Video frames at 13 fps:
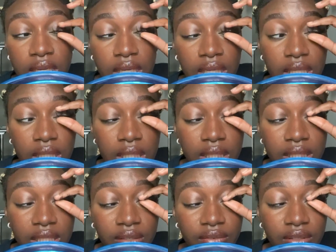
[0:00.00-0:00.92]
it
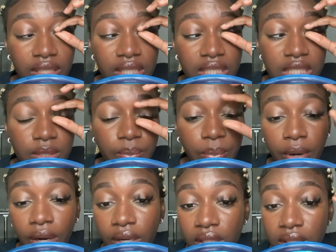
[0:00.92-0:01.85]
definitely
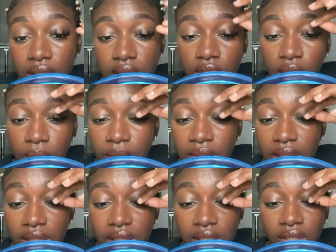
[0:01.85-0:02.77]
sparked
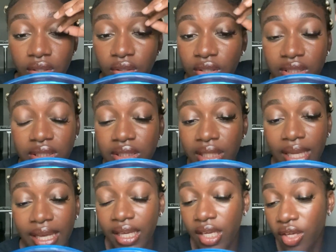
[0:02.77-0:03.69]
something in us.
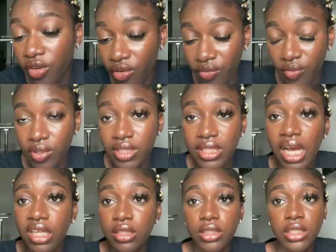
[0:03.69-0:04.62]
Like, enough was
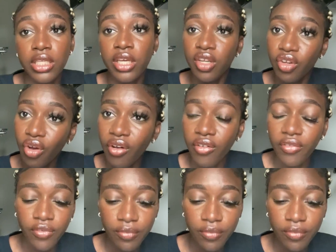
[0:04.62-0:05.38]
actually enough.